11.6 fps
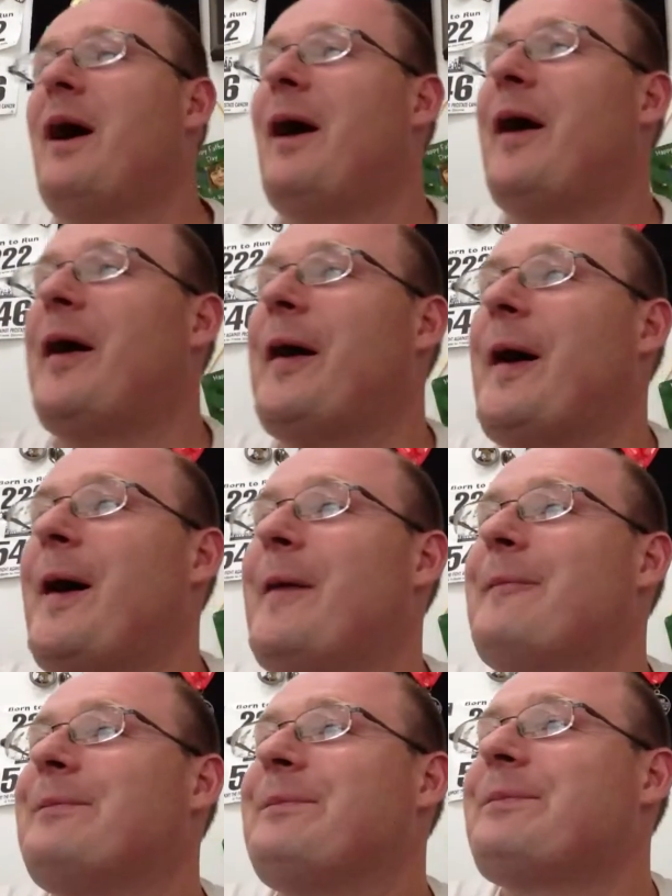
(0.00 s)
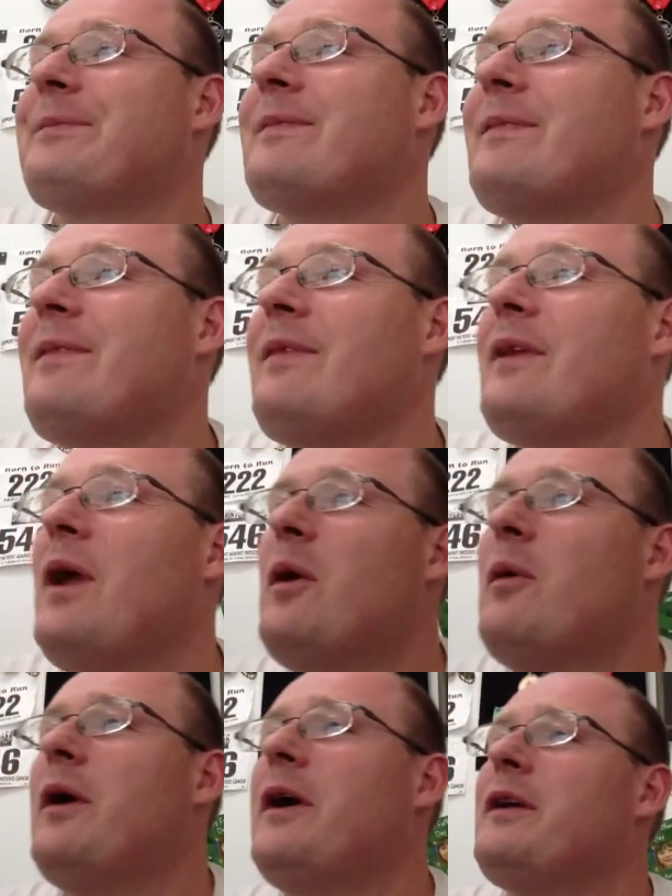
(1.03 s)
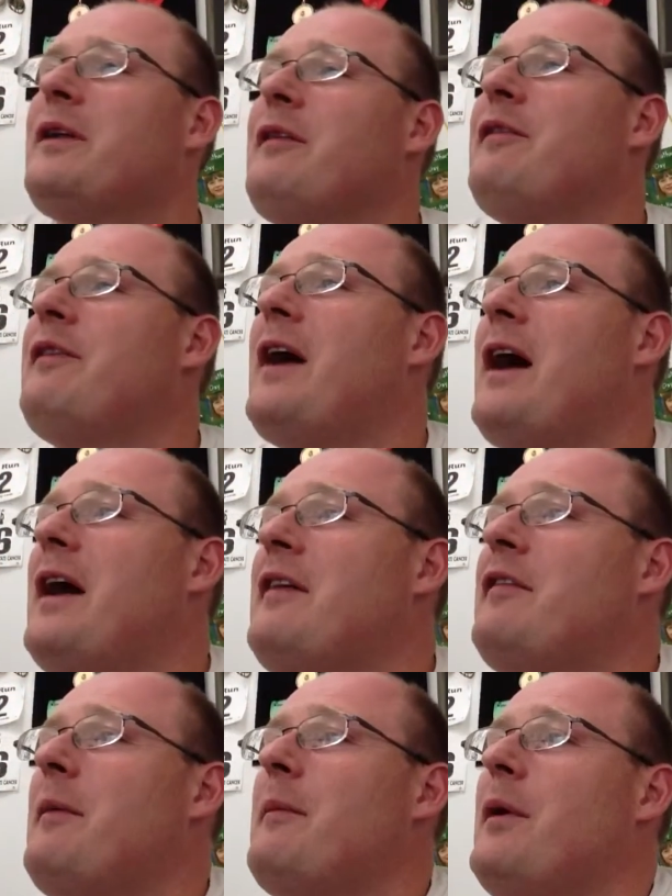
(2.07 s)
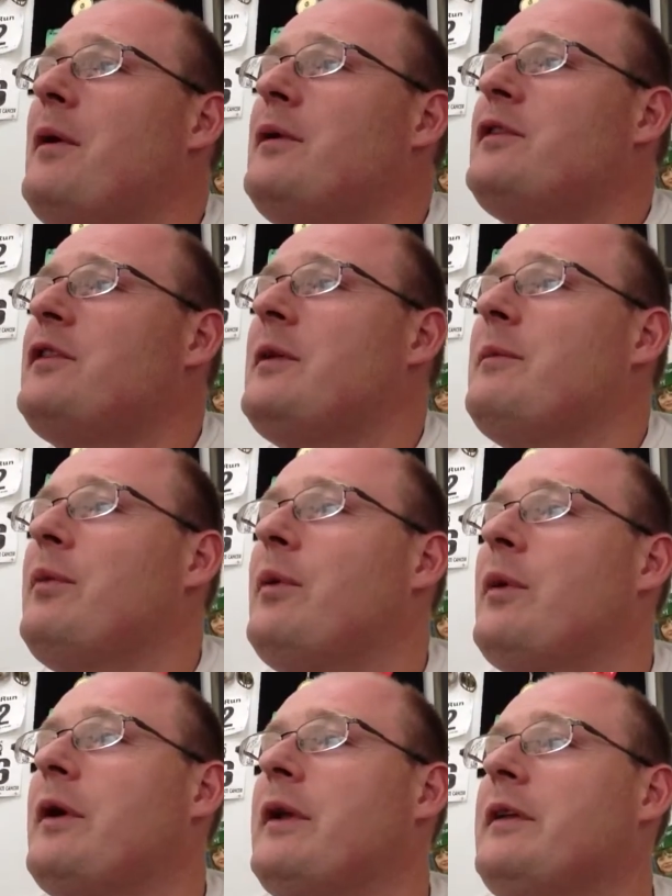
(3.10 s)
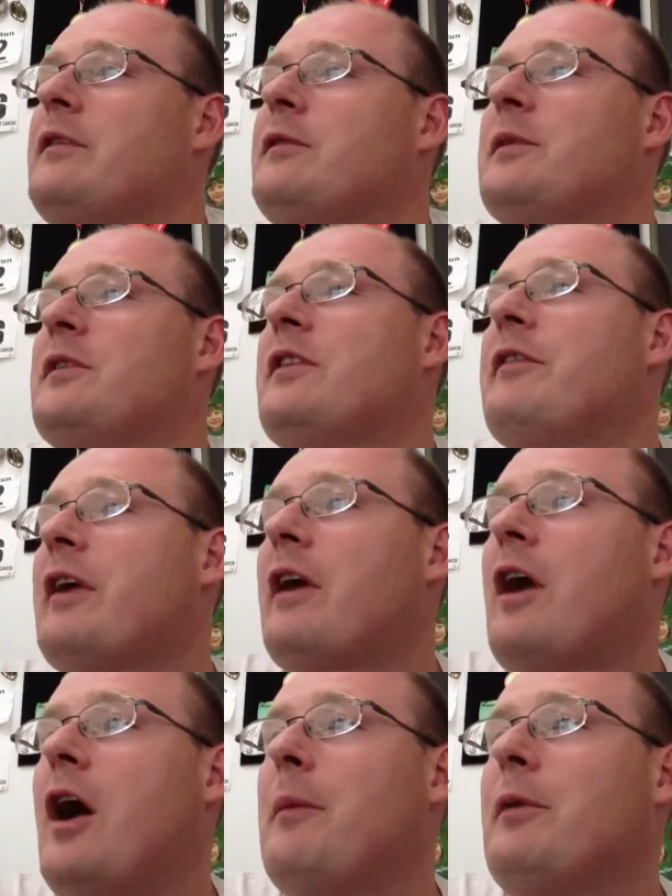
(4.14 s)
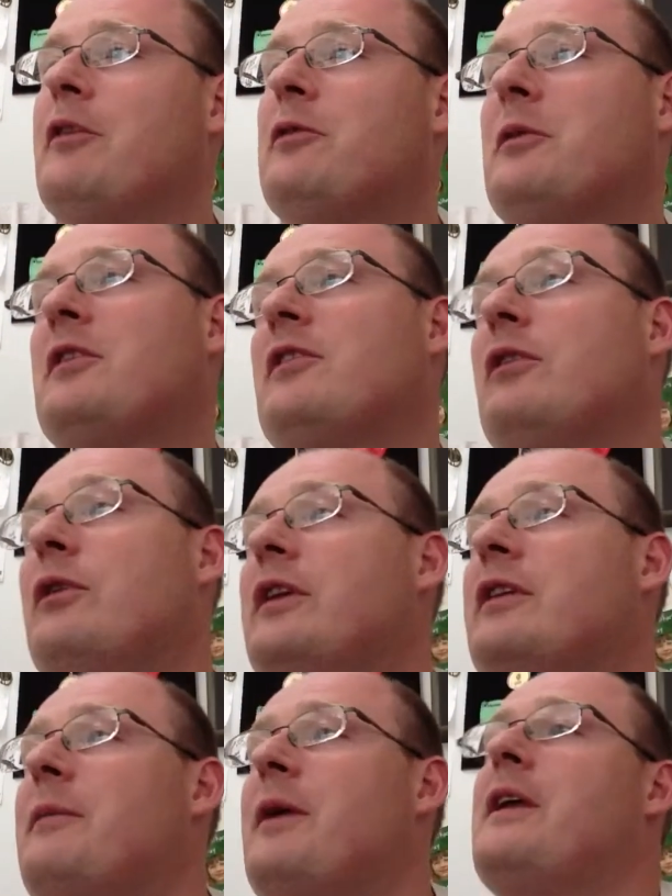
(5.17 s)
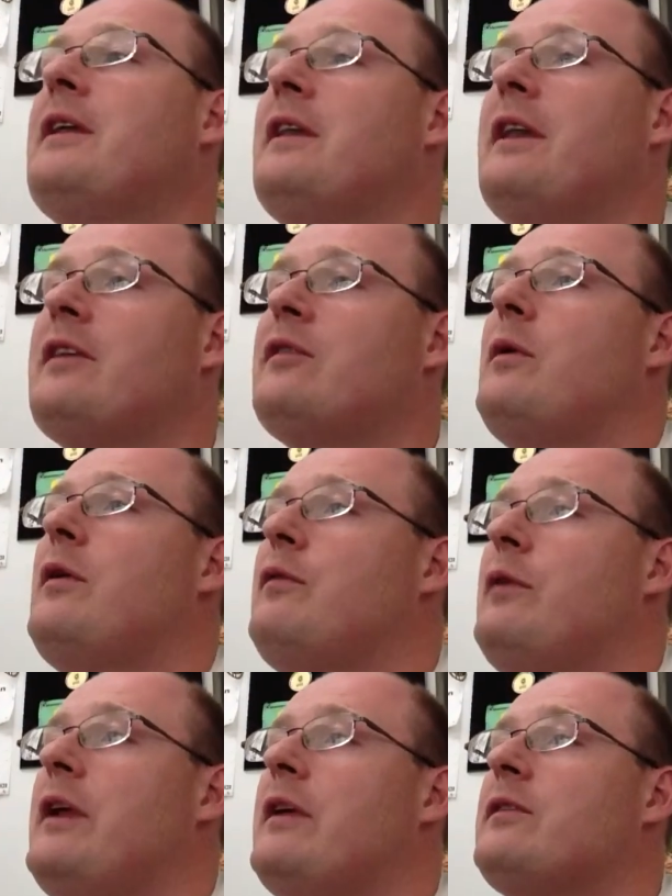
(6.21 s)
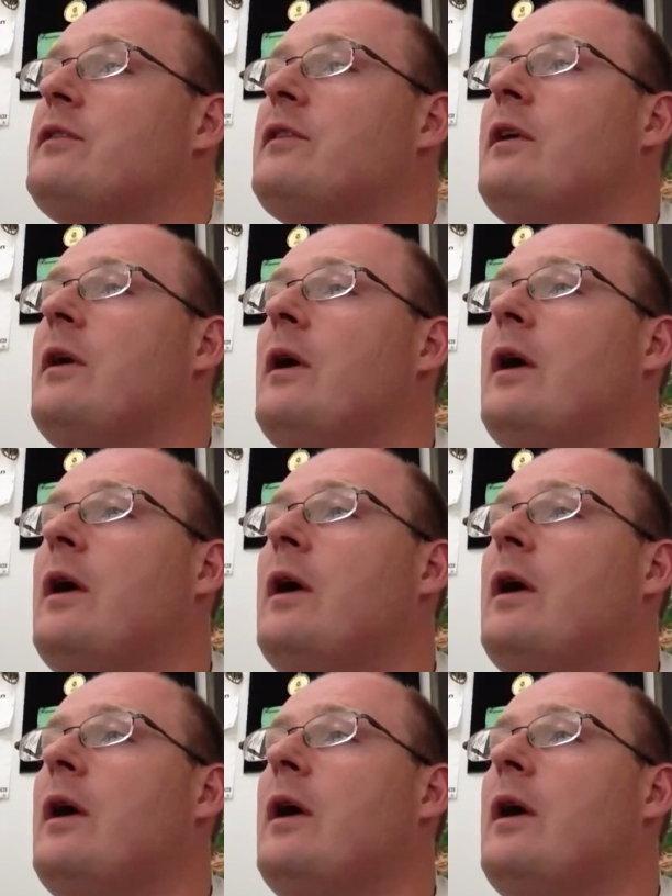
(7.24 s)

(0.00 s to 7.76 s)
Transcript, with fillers: Um, what are the five most important specific accomplishments you need to make in the next 12 weeks